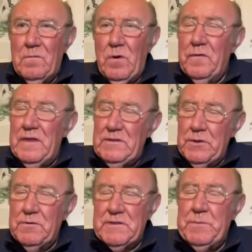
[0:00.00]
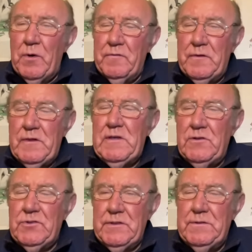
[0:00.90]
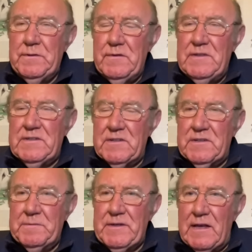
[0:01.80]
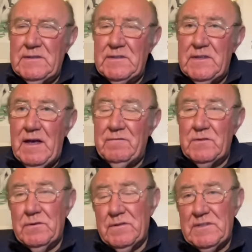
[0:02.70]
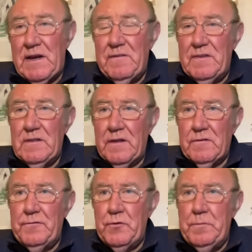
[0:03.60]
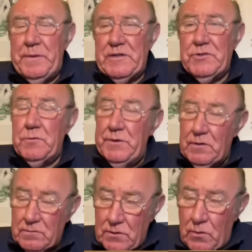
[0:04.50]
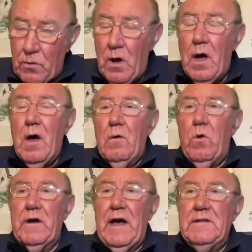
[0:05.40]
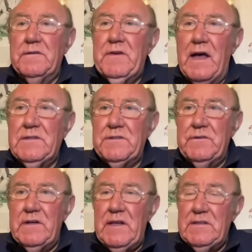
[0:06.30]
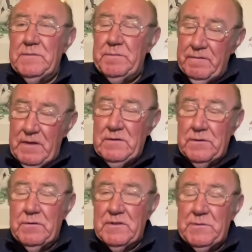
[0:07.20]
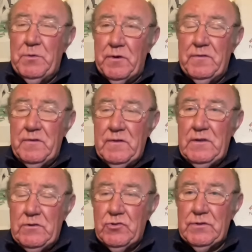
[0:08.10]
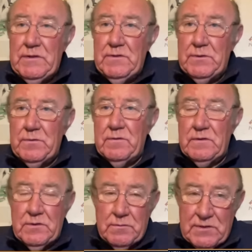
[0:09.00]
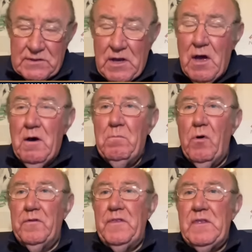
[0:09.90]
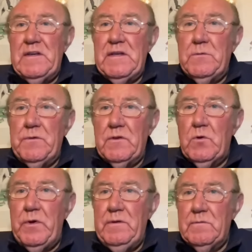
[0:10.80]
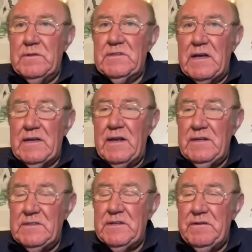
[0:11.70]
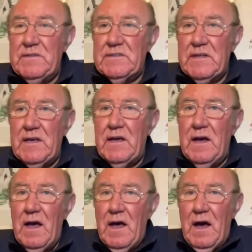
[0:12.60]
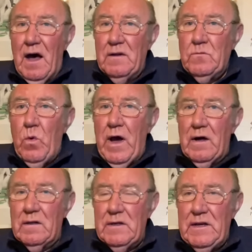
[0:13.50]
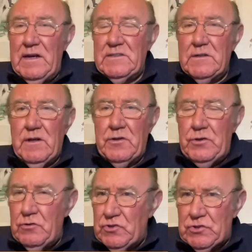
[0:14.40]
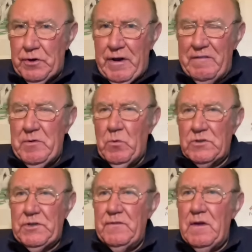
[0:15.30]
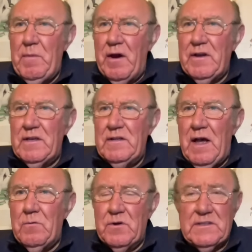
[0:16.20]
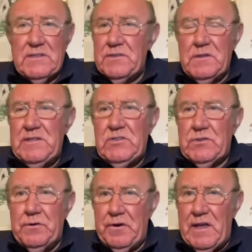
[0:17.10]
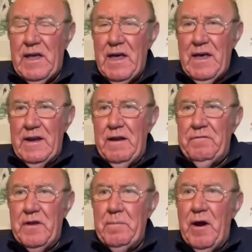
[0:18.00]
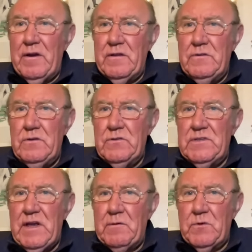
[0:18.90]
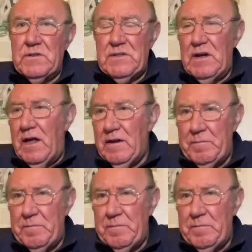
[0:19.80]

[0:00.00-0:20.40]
Well, they told us more than they usually do in these circumstances. They haven't told us anything like the full picture. We don't know what kind of cancer it is, but they told us more than they usually do. They told us more than they did when the Queen was getting seriously unwell. It is a huge story. I've been watching the American network. It's the lead story in every American news network tonight.